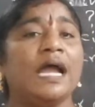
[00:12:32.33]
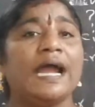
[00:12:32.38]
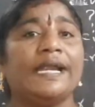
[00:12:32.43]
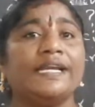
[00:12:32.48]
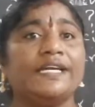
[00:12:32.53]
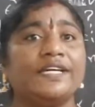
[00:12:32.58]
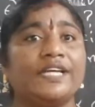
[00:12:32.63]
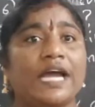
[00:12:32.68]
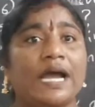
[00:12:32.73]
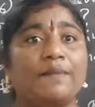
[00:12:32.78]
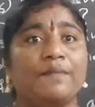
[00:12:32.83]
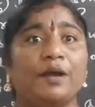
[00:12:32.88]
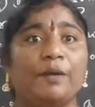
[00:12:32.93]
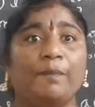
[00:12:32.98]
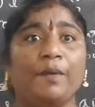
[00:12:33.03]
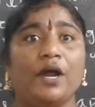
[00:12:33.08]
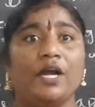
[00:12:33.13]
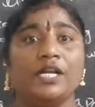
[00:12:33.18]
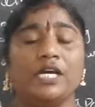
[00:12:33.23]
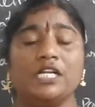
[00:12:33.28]
and grammar
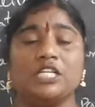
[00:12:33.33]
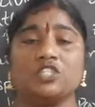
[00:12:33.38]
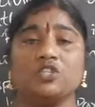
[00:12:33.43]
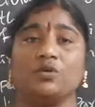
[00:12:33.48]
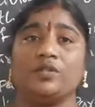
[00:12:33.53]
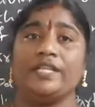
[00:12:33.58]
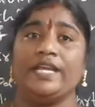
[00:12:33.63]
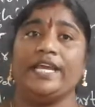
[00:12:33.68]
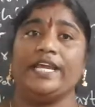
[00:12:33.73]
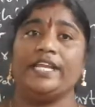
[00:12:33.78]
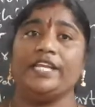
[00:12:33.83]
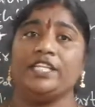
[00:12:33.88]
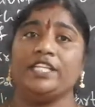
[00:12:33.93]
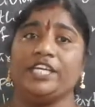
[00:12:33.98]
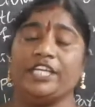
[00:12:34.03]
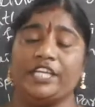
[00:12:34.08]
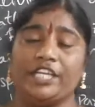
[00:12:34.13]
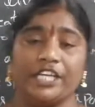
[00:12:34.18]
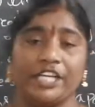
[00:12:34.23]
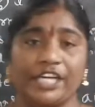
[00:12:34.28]
part also there in
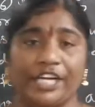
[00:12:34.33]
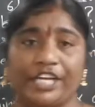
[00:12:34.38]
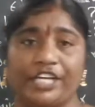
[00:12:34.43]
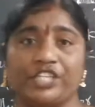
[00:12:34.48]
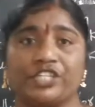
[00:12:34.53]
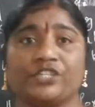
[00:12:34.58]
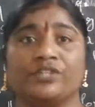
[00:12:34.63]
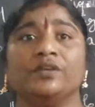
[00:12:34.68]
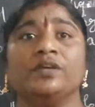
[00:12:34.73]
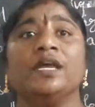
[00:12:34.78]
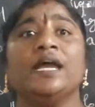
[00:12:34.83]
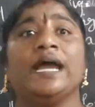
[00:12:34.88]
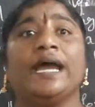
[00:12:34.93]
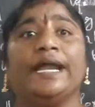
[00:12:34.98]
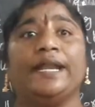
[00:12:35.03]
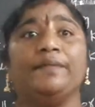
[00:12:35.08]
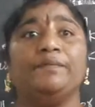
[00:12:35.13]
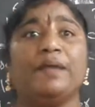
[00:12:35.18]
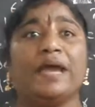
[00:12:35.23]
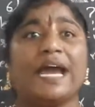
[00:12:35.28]
the English,
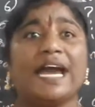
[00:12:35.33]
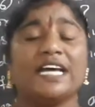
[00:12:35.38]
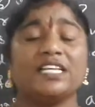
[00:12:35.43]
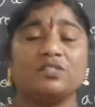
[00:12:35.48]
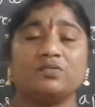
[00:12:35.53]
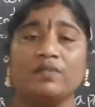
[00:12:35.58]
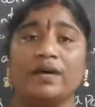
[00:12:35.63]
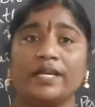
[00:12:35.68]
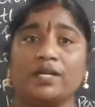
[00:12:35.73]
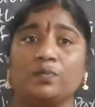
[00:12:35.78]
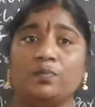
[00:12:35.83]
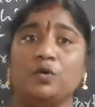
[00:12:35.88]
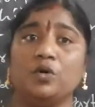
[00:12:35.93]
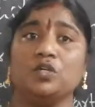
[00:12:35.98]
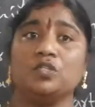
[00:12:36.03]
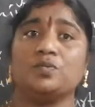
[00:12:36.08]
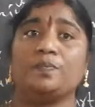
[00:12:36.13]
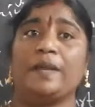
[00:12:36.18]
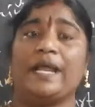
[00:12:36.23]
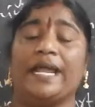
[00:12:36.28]
and Maths
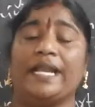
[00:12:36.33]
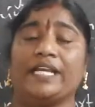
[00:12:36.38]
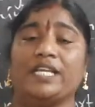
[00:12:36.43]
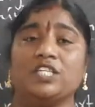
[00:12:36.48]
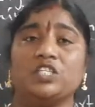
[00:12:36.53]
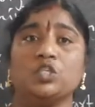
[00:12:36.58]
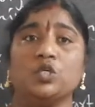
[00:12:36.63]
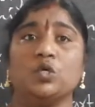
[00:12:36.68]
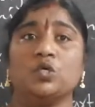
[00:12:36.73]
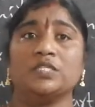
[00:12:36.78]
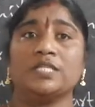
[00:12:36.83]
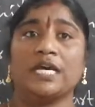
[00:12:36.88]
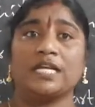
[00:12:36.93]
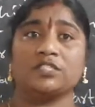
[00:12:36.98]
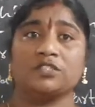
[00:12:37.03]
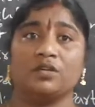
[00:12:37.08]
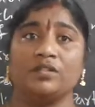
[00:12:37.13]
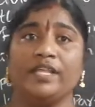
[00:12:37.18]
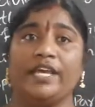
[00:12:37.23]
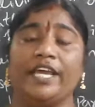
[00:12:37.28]
workbooks, practice notes
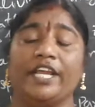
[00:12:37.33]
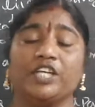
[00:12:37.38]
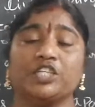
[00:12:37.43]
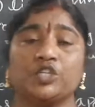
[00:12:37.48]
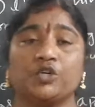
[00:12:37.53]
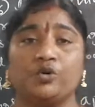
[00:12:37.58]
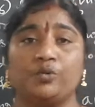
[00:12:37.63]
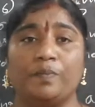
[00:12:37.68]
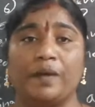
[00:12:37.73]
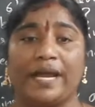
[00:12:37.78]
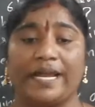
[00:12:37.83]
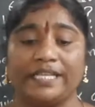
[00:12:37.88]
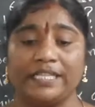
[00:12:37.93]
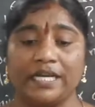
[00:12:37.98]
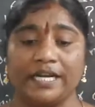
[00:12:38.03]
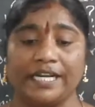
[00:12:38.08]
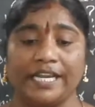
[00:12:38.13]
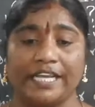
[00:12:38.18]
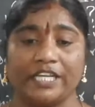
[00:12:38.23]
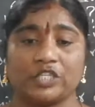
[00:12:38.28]
also there. Should buy
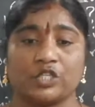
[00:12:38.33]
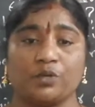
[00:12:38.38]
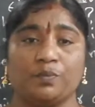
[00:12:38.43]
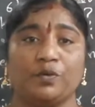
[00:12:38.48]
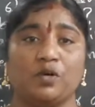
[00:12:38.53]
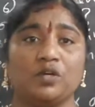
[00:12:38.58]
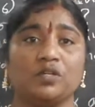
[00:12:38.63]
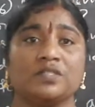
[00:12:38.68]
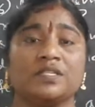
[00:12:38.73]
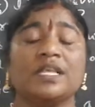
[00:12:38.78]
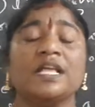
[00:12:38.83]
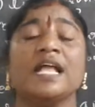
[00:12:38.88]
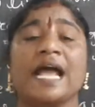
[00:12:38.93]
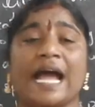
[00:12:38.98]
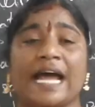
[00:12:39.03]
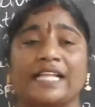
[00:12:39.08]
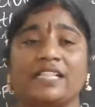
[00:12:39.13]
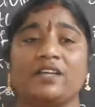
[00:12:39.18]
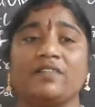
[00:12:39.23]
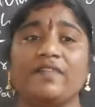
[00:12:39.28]
the textbooks.
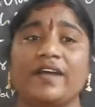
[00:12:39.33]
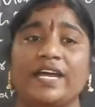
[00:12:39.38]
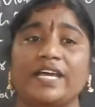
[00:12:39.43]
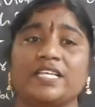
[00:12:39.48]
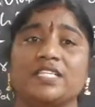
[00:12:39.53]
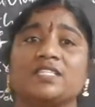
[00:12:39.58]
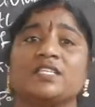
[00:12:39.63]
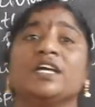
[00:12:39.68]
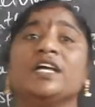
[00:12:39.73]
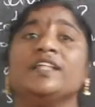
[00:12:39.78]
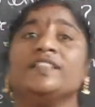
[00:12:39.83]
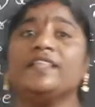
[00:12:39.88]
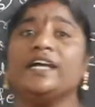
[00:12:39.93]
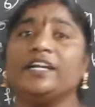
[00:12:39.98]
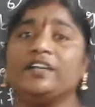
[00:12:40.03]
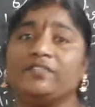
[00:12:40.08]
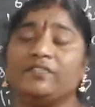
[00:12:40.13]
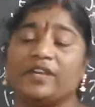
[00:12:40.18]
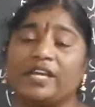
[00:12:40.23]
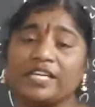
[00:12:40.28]
Otherwise,
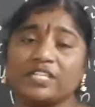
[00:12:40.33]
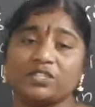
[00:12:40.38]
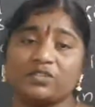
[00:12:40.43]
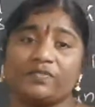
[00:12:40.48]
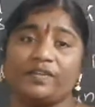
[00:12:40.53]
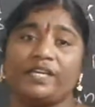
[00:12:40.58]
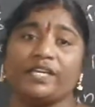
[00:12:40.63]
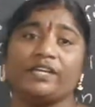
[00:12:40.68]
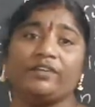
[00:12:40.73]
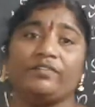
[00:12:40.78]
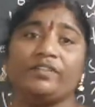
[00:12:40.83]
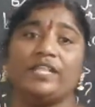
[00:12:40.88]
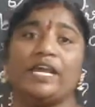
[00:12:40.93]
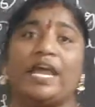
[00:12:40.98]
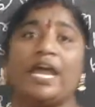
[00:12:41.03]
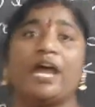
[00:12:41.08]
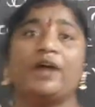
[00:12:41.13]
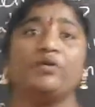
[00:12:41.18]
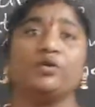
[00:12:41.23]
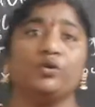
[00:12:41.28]
that next week they
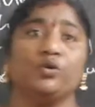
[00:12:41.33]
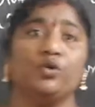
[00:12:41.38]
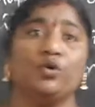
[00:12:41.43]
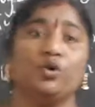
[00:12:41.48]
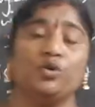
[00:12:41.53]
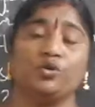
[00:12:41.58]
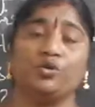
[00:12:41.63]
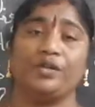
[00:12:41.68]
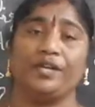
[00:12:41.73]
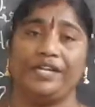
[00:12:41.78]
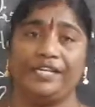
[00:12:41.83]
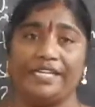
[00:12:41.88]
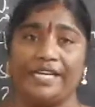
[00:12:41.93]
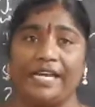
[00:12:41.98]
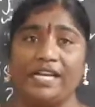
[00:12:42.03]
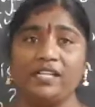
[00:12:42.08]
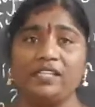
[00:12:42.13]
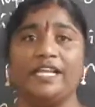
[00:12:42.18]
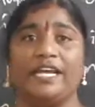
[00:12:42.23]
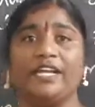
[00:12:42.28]
have to go to
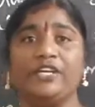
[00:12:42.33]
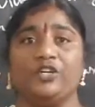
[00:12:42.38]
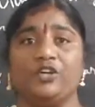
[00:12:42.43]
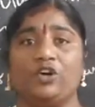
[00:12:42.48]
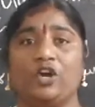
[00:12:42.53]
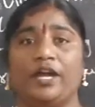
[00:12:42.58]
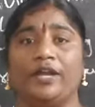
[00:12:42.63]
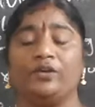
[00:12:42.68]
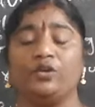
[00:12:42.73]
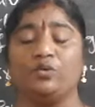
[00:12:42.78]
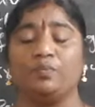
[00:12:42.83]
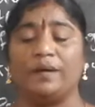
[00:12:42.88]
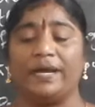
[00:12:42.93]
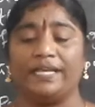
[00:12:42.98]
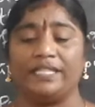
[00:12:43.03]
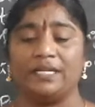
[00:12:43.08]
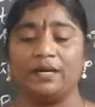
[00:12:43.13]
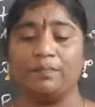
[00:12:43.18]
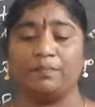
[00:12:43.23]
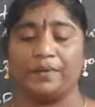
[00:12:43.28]
written, then you have to
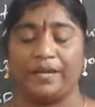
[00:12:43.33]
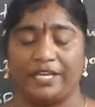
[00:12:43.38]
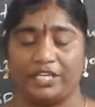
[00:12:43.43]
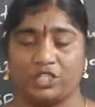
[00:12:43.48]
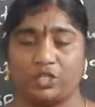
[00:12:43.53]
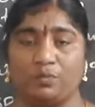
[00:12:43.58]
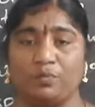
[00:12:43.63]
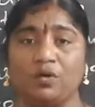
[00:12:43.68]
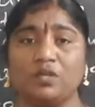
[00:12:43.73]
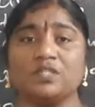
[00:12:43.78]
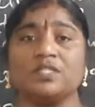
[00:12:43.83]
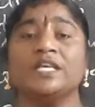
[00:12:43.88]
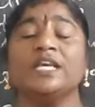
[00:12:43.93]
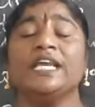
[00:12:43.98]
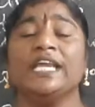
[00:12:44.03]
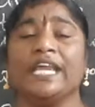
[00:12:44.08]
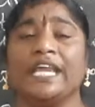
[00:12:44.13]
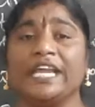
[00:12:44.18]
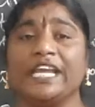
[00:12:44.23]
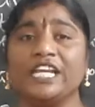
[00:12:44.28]
buy the textbooks.
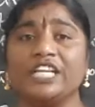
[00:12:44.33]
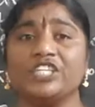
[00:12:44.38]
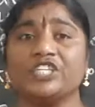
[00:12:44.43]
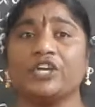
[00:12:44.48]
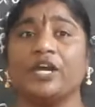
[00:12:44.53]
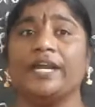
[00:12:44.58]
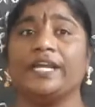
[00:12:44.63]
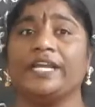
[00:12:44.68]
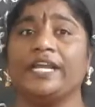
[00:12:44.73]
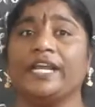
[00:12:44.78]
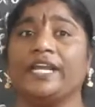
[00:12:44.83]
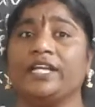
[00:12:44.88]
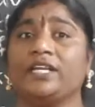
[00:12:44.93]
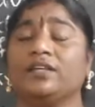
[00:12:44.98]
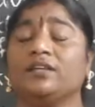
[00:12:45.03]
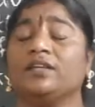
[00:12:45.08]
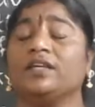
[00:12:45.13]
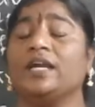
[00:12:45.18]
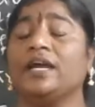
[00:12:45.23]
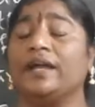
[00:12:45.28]
English
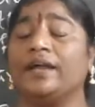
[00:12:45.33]
contains